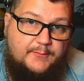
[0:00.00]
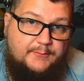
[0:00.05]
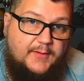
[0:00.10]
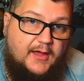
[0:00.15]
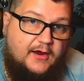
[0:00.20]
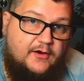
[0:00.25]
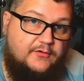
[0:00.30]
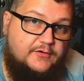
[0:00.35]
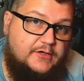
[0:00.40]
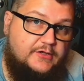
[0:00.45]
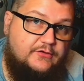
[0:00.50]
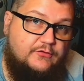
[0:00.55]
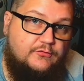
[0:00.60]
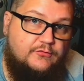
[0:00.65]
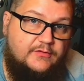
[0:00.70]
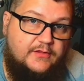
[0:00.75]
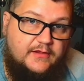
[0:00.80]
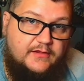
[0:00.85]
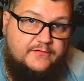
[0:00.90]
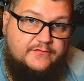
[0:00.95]
I'm not going to do
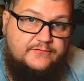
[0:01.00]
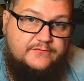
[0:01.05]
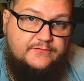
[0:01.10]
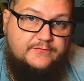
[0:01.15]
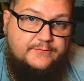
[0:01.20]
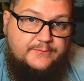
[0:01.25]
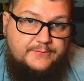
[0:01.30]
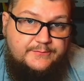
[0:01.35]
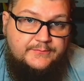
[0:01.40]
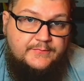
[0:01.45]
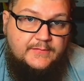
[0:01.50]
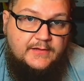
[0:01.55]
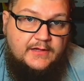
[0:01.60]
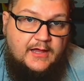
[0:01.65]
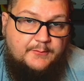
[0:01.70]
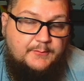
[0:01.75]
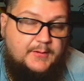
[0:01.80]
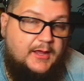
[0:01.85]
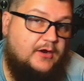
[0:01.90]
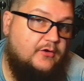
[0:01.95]
this.
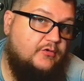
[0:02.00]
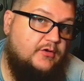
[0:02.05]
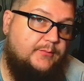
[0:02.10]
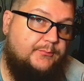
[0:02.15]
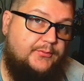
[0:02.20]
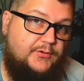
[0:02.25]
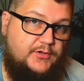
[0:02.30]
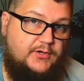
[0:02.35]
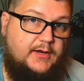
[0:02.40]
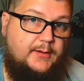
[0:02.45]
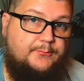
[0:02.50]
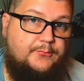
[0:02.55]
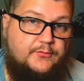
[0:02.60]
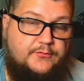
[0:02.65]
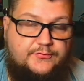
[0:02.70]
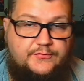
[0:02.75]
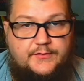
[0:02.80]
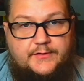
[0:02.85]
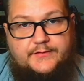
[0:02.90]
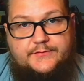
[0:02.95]
I'm not going to put up
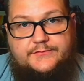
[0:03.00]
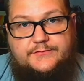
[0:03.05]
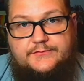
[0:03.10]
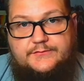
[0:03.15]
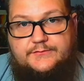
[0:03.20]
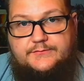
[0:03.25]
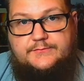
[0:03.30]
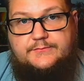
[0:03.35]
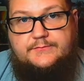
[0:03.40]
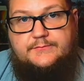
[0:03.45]
with this.